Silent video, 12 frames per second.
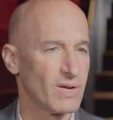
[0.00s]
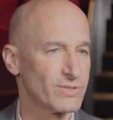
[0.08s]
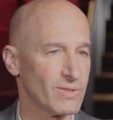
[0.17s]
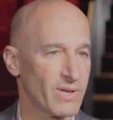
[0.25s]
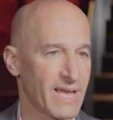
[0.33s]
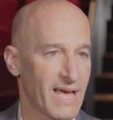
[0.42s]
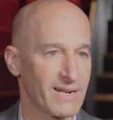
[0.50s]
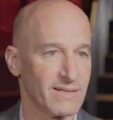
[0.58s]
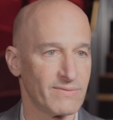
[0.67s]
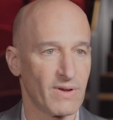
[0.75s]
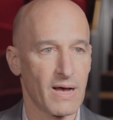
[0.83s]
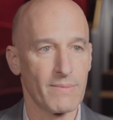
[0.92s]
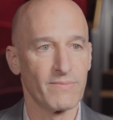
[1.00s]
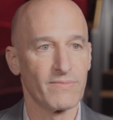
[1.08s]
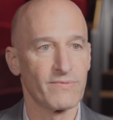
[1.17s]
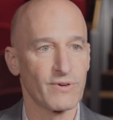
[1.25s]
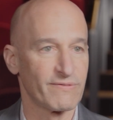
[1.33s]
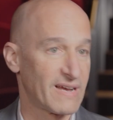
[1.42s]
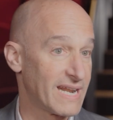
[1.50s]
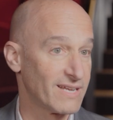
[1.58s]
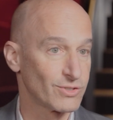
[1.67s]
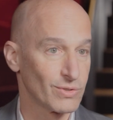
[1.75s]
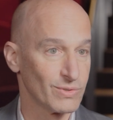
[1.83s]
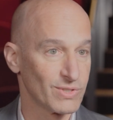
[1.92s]
also look at it um, for
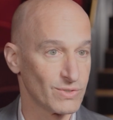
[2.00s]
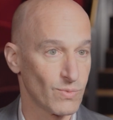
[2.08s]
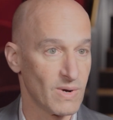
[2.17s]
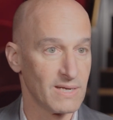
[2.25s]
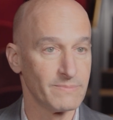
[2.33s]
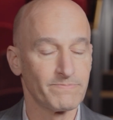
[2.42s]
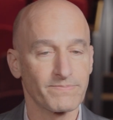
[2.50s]
financials as well.